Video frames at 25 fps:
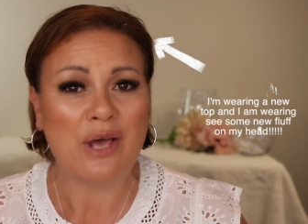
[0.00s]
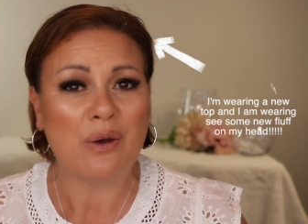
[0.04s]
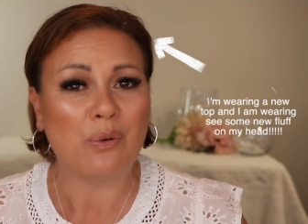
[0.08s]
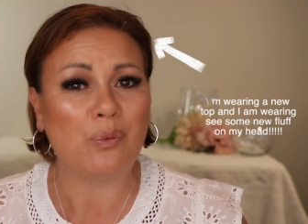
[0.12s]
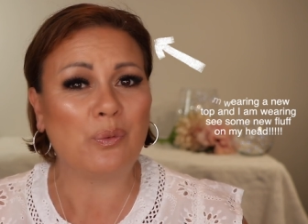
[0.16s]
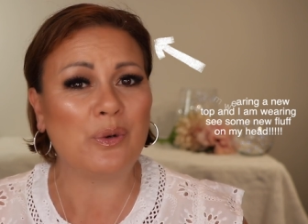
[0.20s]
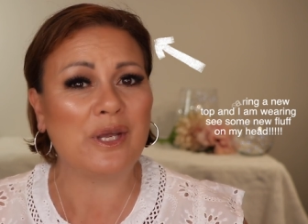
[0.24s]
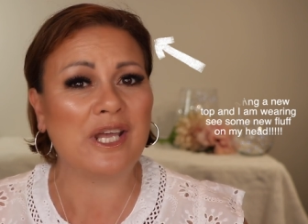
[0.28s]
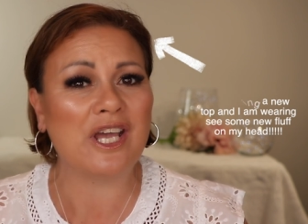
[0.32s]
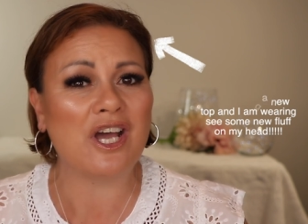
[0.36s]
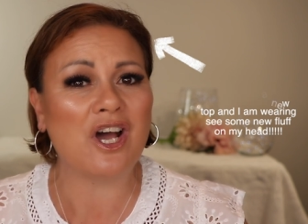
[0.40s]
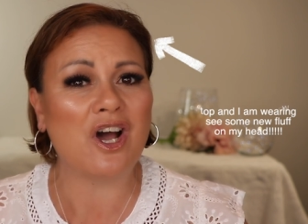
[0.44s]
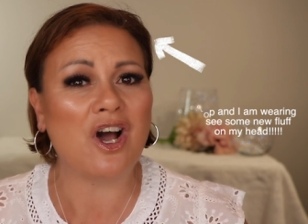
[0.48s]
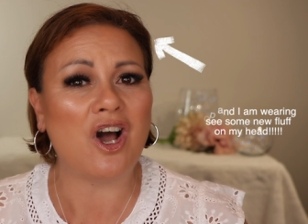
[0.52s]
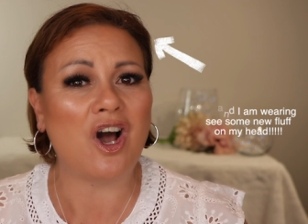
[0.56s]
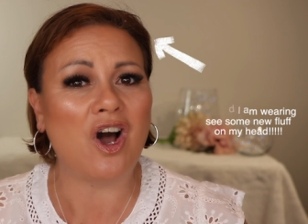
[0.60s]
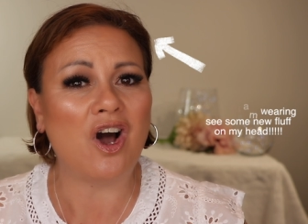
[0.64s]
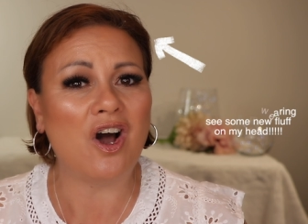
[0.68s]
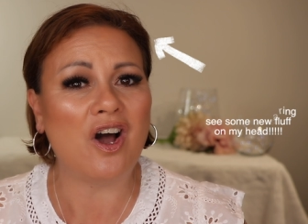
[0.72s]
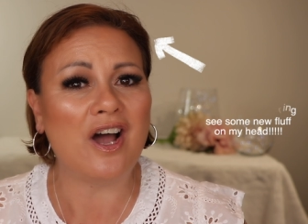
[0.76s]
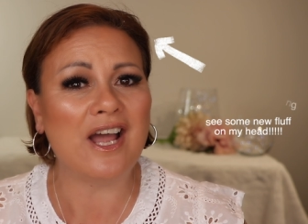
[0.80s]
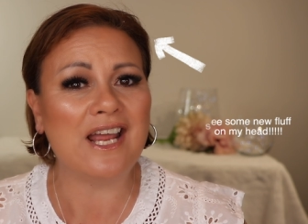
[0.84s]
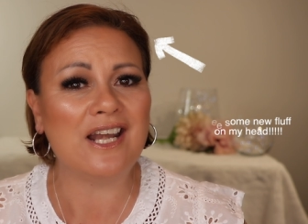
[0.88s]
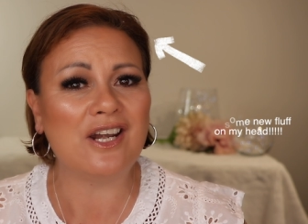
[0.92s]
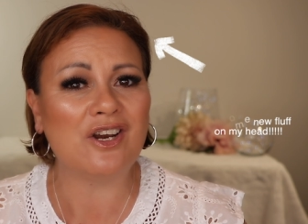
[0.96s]
where
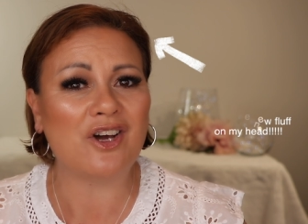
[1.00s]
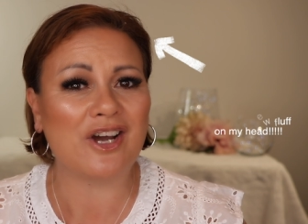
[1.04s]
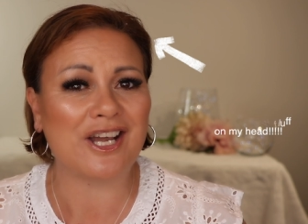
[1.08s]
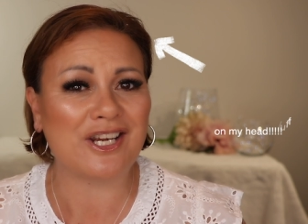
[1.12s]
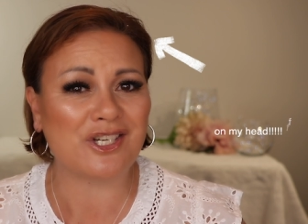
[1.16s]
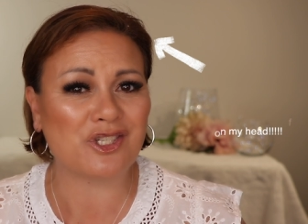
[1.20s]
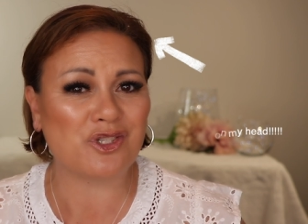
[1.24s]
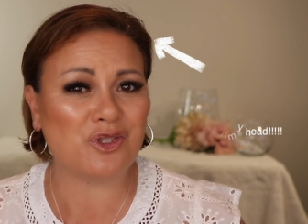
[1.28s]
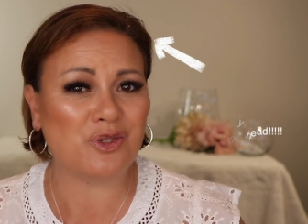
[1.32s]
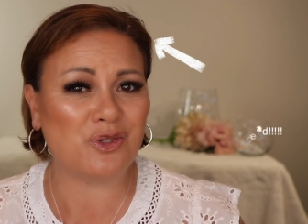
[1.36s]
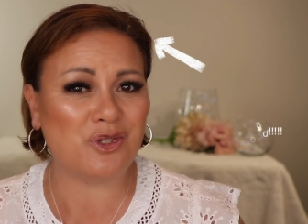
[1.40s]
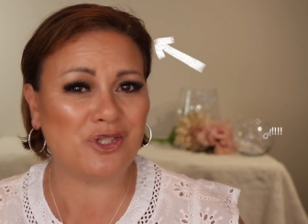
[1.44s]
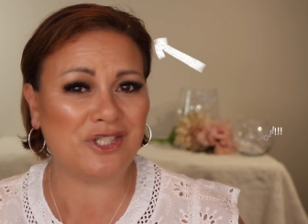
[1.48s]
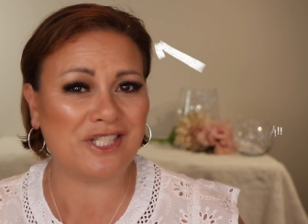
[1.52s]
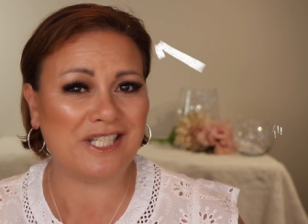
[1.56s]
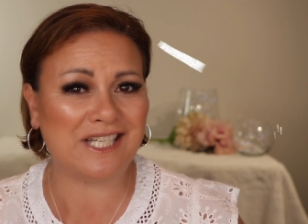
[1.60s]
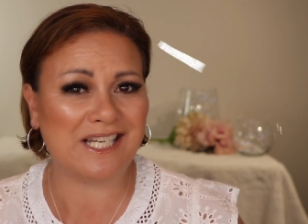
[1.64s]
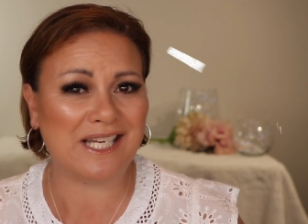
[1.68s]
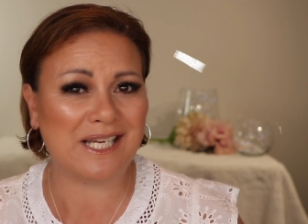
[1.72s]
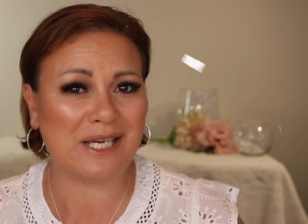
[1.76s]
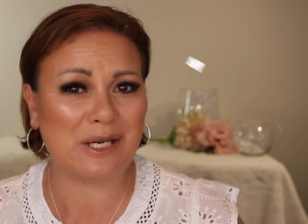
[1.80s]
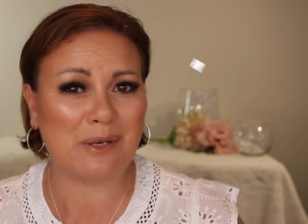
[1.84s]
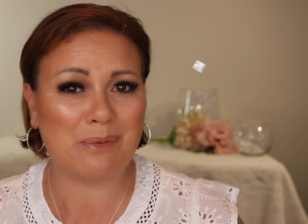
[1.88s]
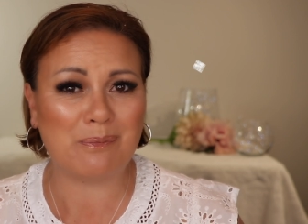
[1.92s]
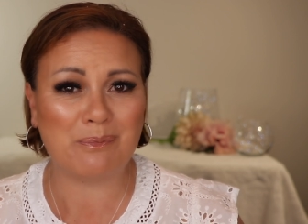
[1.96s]
I like to
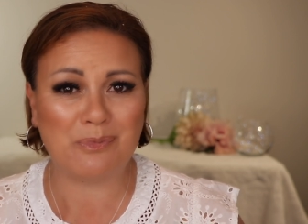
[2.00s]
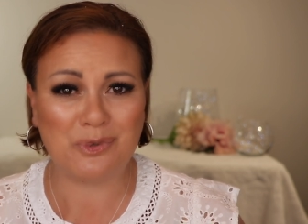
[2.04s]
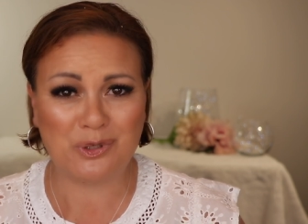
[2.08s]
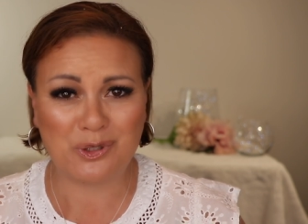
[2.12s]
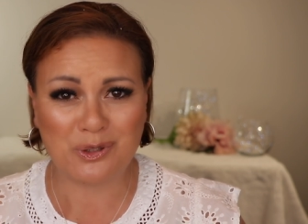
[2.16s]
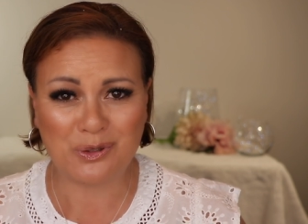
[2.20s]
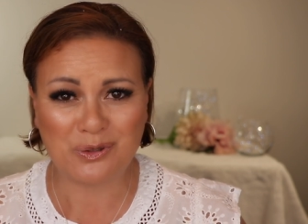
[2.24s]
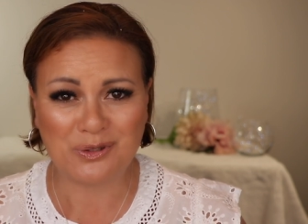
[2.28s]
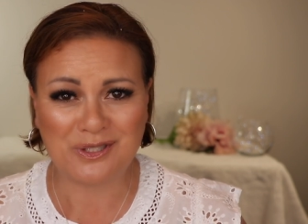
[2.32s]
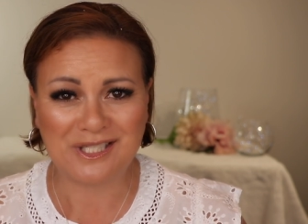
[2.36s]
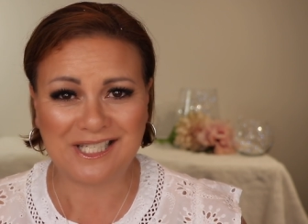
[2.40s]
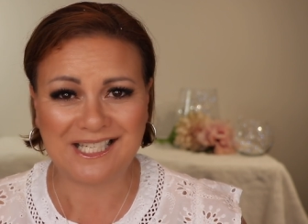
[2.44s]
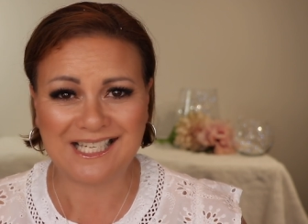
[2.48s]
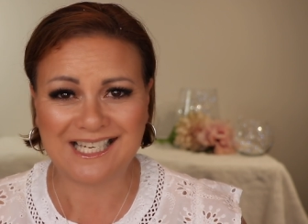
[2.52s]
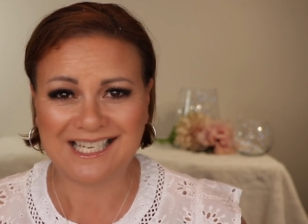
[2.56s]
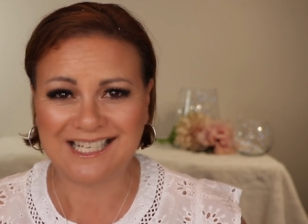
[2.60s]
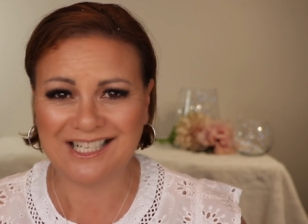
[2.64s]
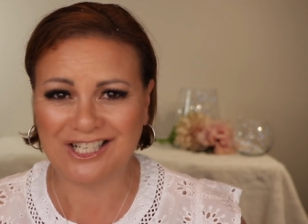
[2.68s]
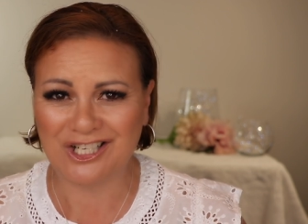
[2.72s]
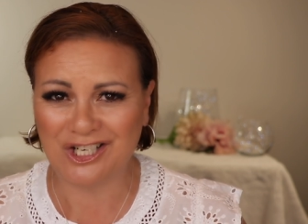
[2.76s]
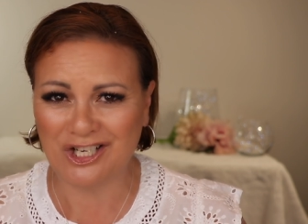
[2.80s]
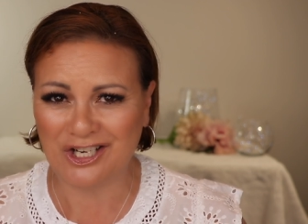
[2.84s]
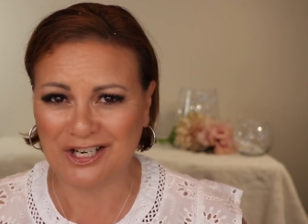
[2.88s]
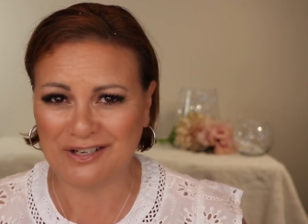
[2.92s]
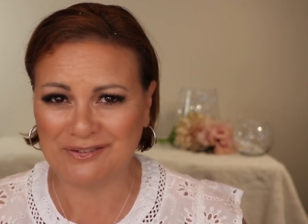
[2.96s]
share beauty
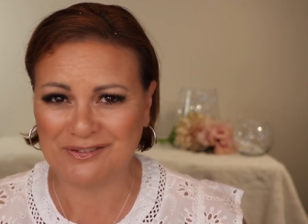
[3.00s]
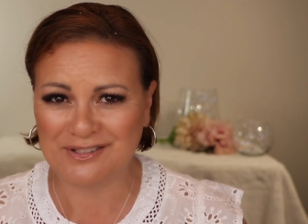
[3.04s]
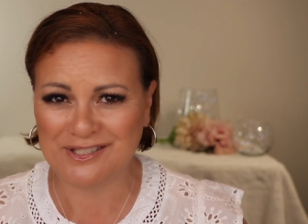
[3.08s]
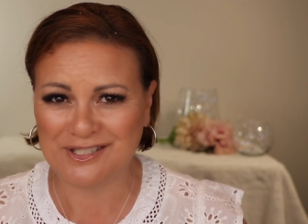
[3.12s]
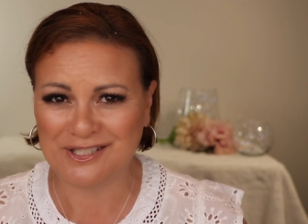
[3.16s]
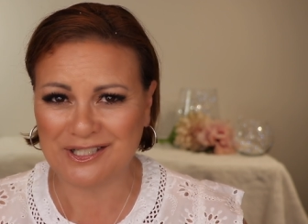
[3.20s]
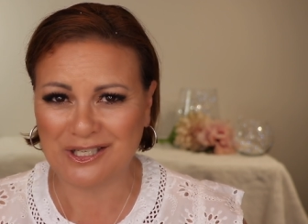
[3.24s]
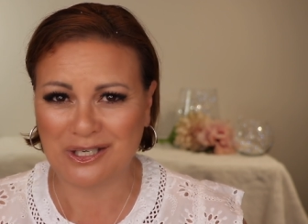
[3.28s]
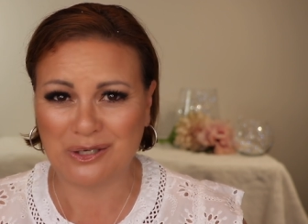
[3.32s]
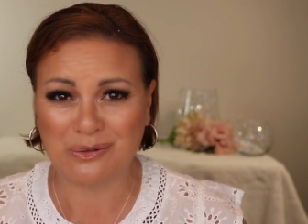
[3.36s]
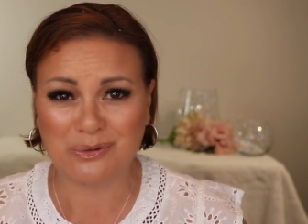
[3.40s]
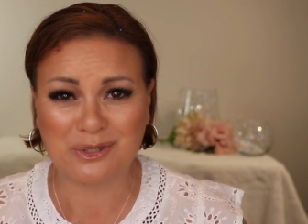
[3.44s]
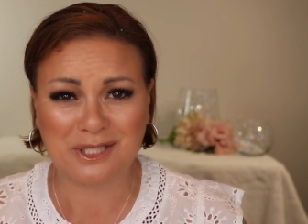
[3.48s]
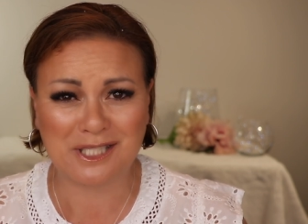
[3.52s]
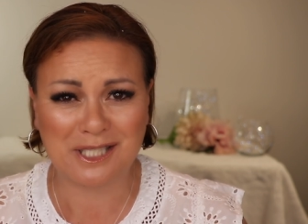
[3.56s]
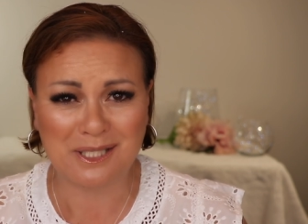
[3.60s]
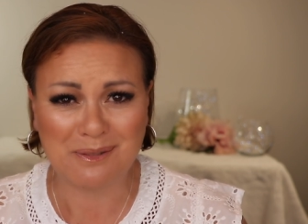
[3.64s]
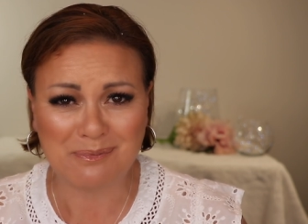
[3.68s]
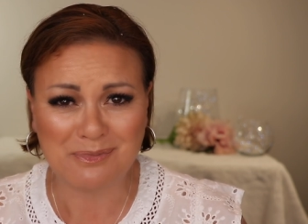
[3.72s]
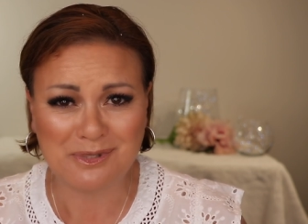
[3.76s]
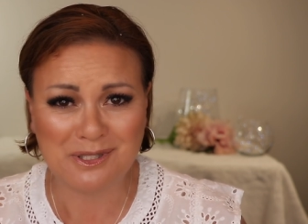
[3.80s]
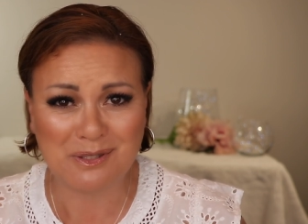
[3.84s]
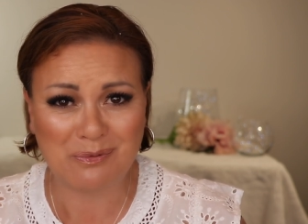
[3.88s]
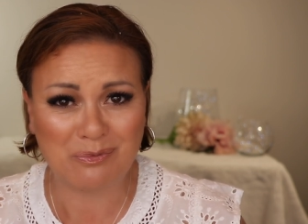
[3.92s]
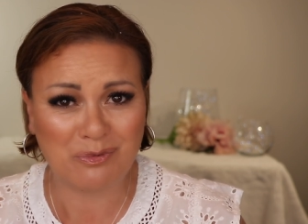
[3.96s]
and lifestyle
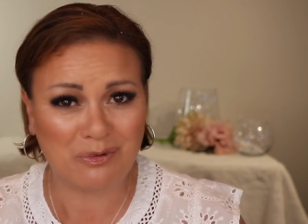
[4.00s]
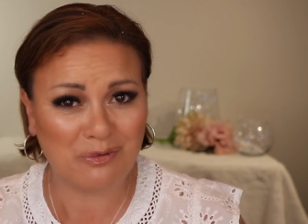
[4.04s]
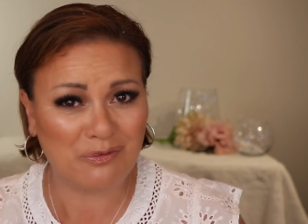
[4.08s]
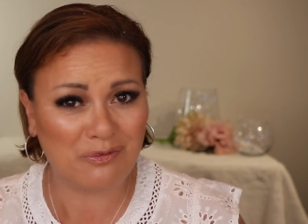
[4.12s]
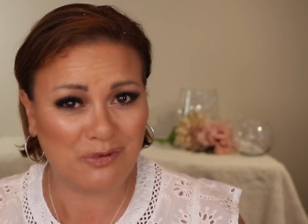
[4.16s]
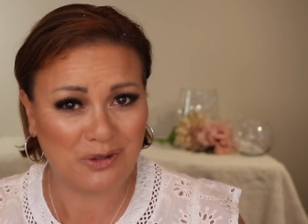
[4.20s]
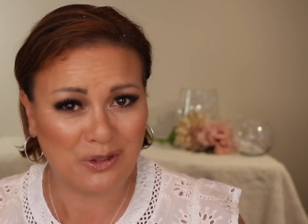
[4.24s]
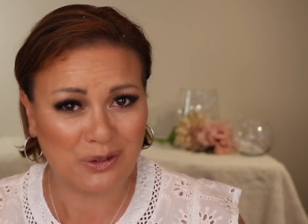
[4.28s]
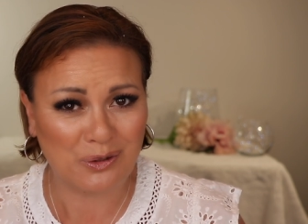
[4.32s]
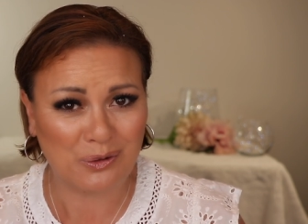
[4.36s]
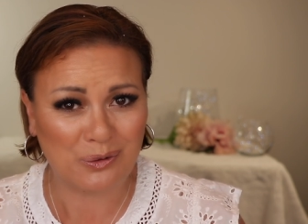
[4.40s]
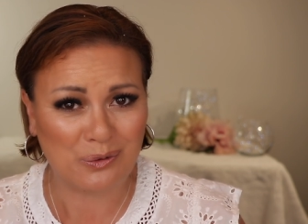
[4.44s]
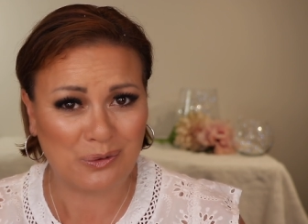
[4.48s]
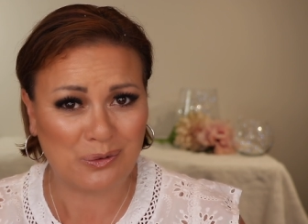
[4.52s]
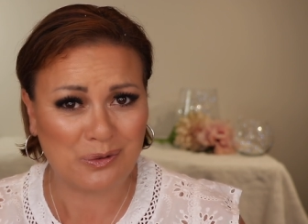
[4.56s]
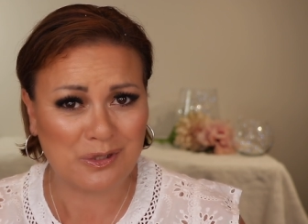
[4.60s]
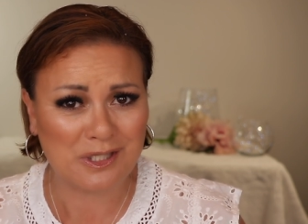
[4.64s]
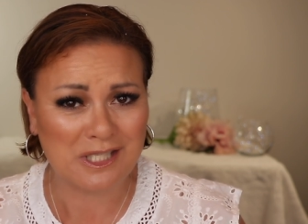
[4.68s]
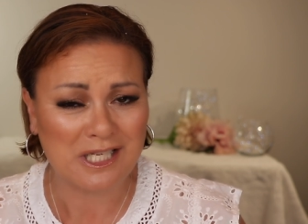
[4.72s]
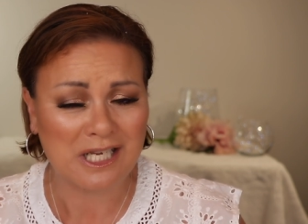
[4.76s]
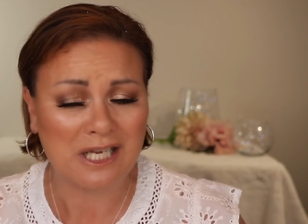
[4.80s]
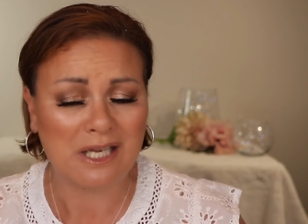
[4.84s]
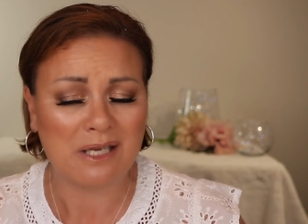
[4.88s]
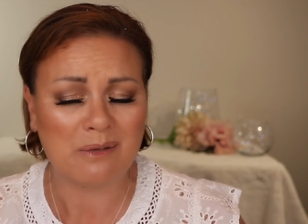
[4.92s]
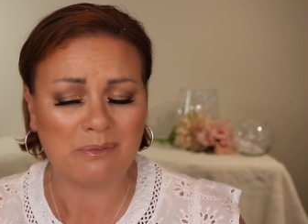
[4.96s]
tips and
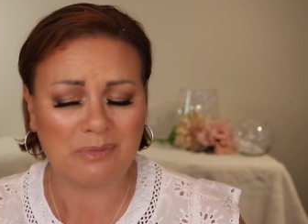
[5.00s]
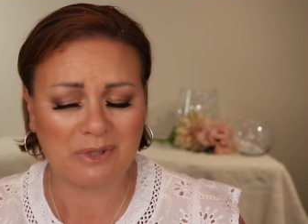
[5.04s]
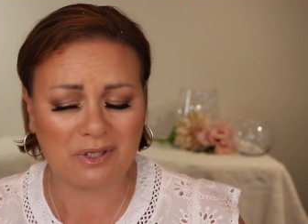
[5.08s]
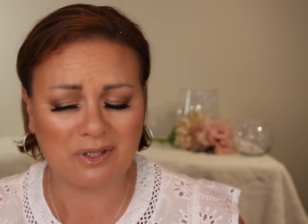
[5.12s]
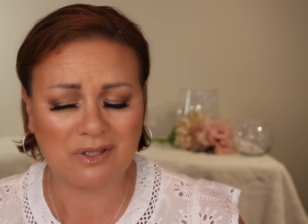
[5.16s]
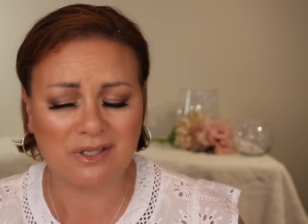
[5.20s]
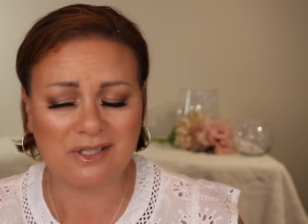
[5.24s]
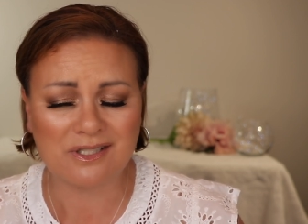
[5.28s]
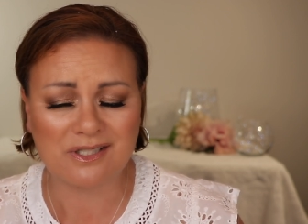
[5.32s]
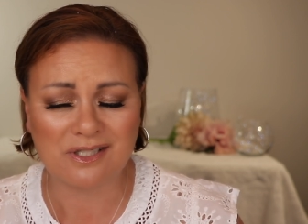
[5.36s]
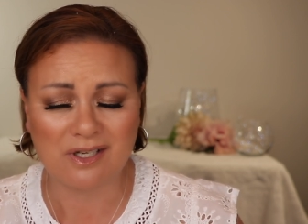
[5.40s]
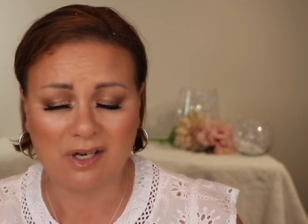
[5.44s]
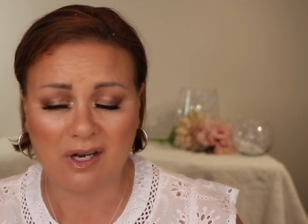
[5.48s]
reviews because